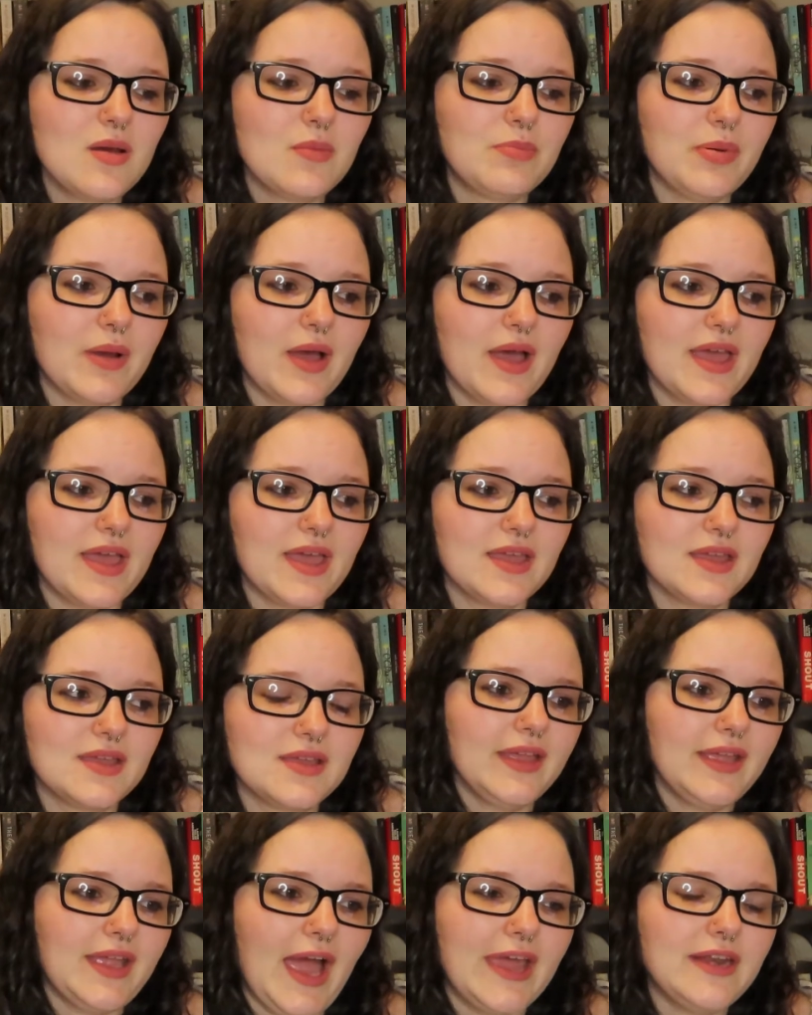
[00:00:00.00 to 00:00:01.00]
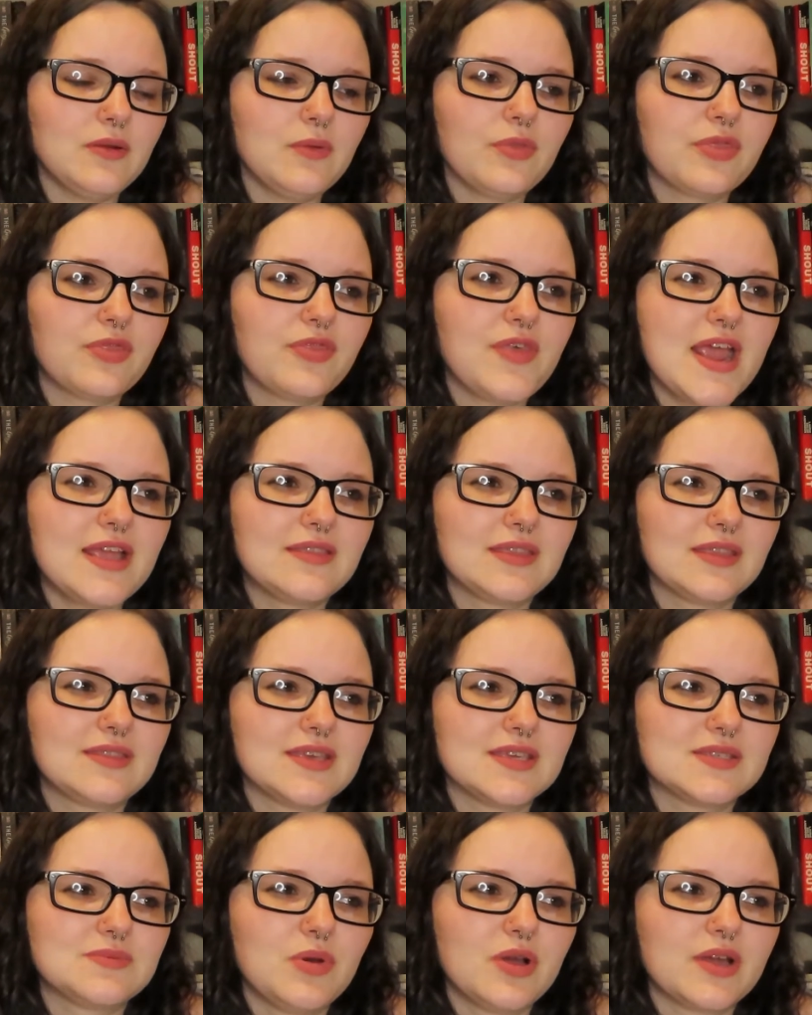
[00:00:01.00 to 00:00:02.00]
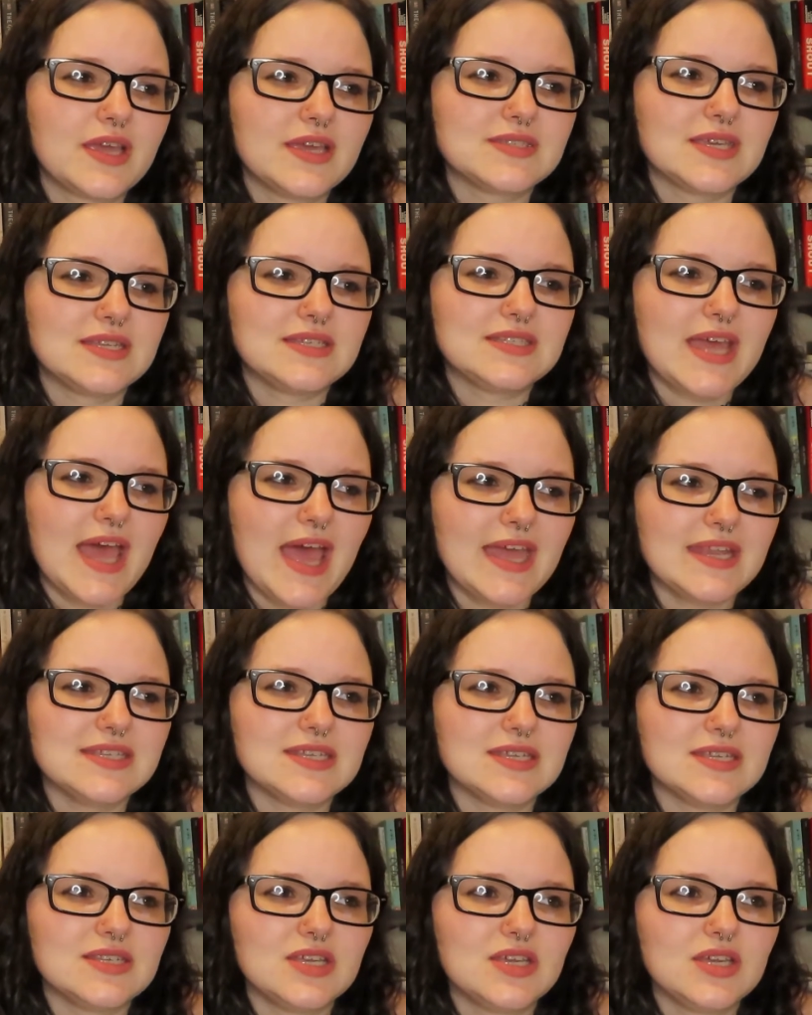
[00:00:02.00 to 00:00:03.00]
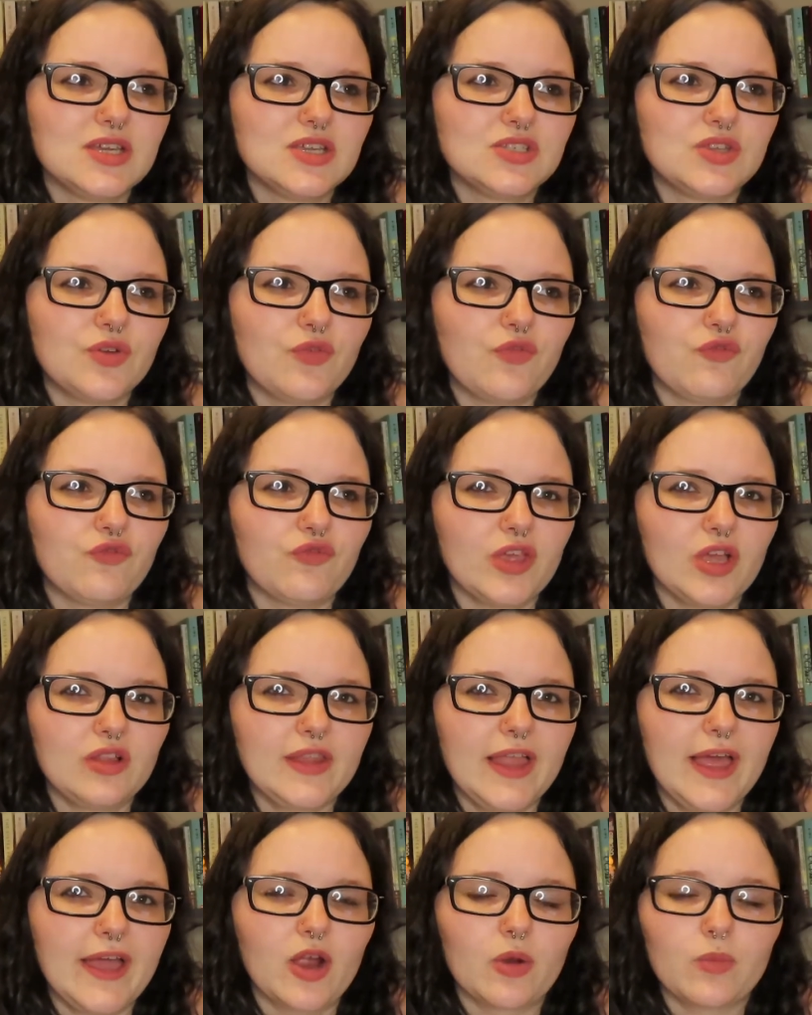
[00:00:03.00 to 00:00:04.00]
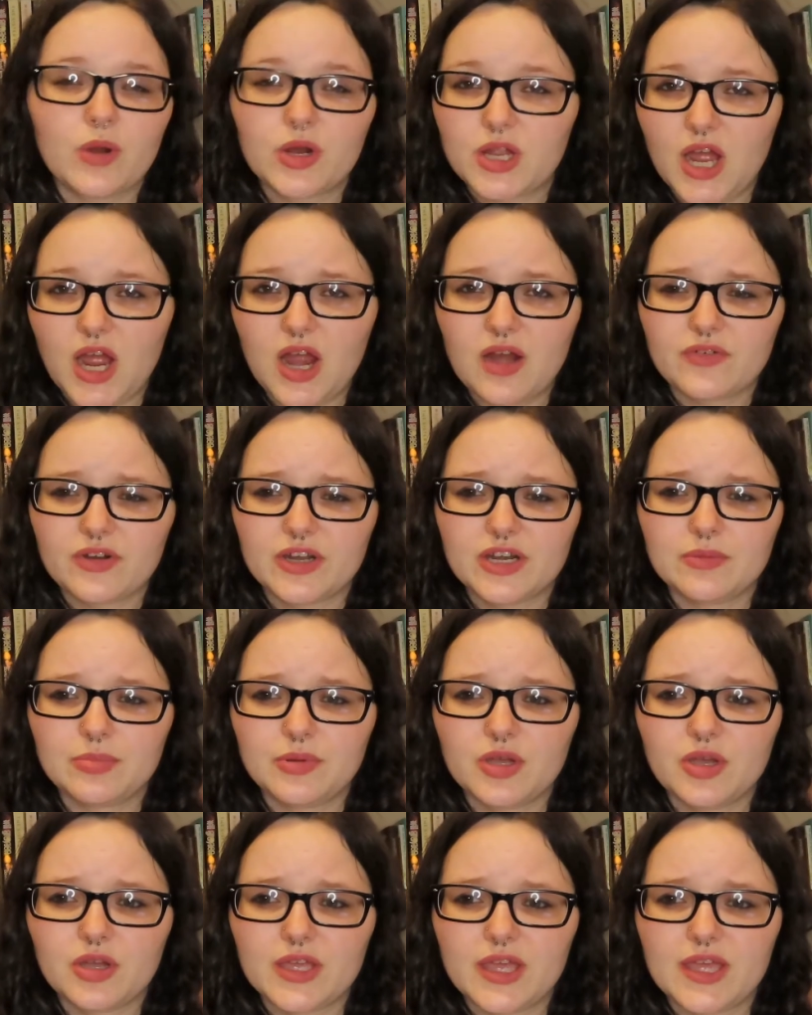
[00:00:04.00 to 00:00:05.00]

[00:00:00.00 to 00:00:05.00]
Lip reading: But, like, I don't think that this book is intended to feel like a recovery book.